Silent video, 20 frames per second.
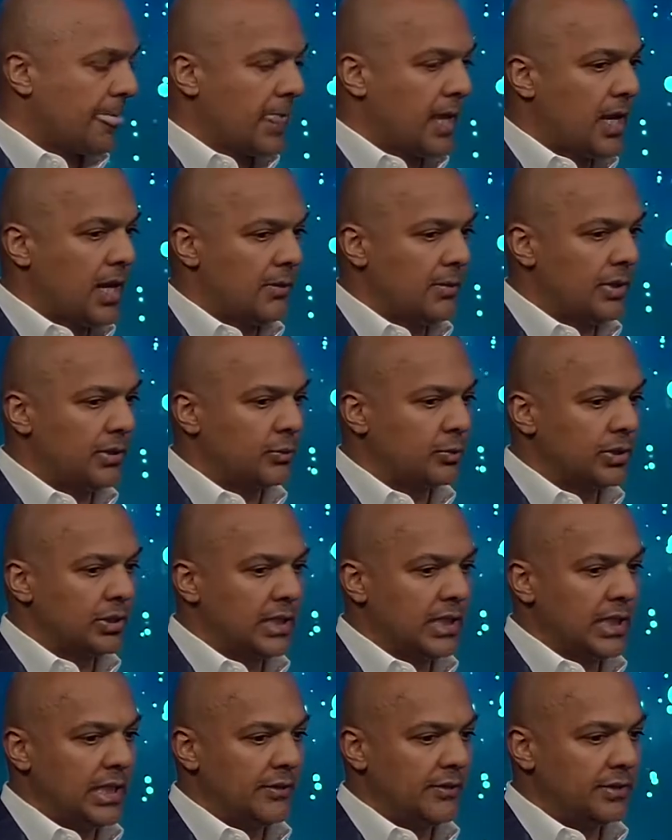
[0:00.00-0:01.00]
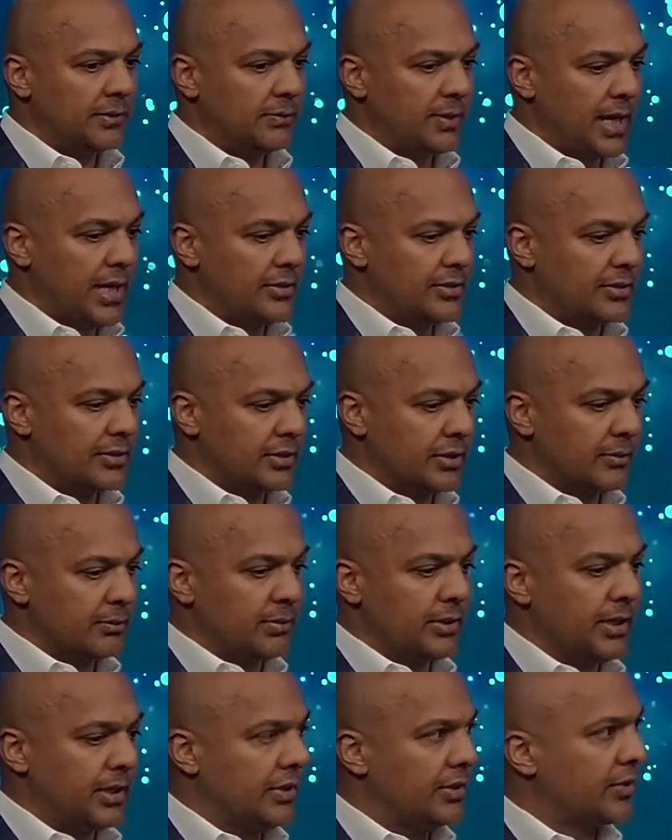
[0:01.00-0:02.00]
It really gives patients
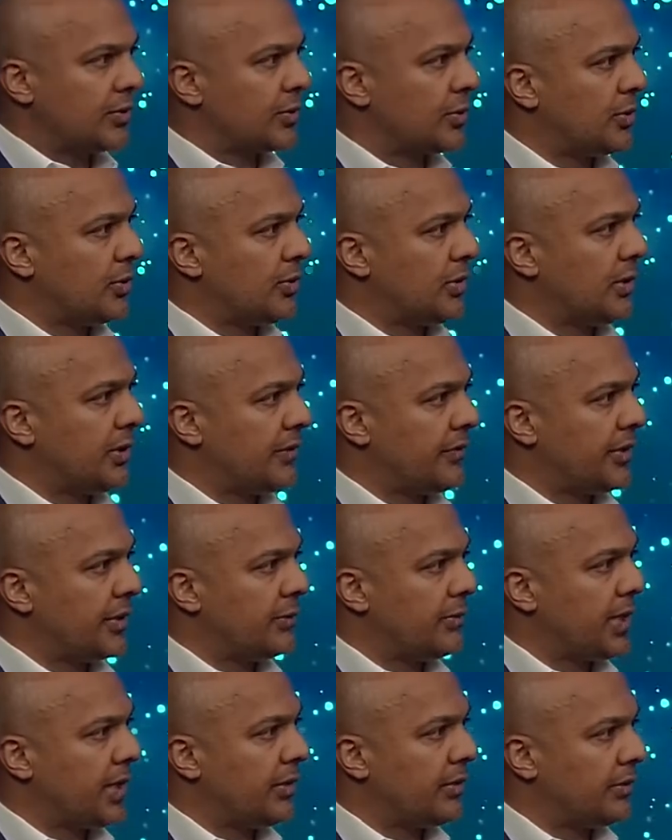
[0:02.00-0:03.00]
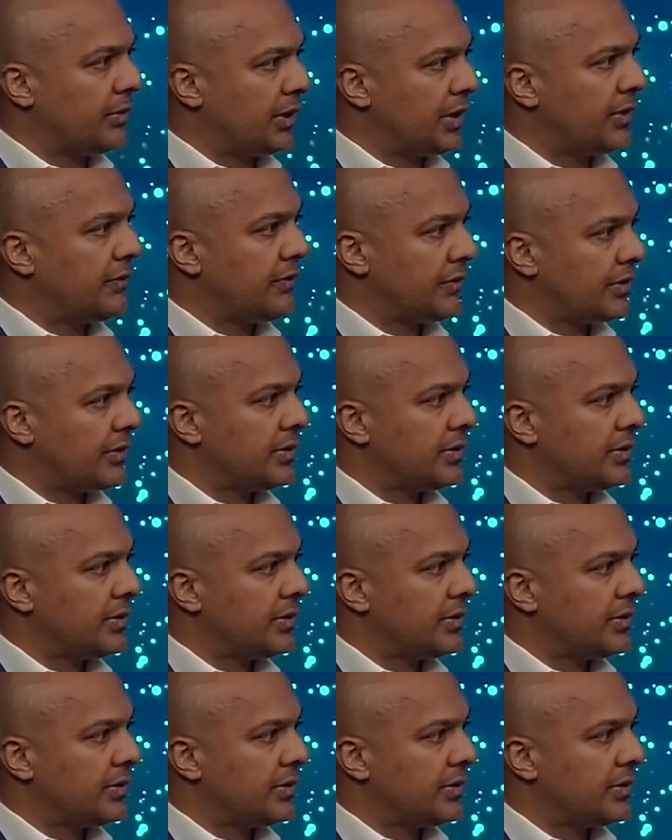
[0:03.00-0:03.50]
complete control of their pain relief.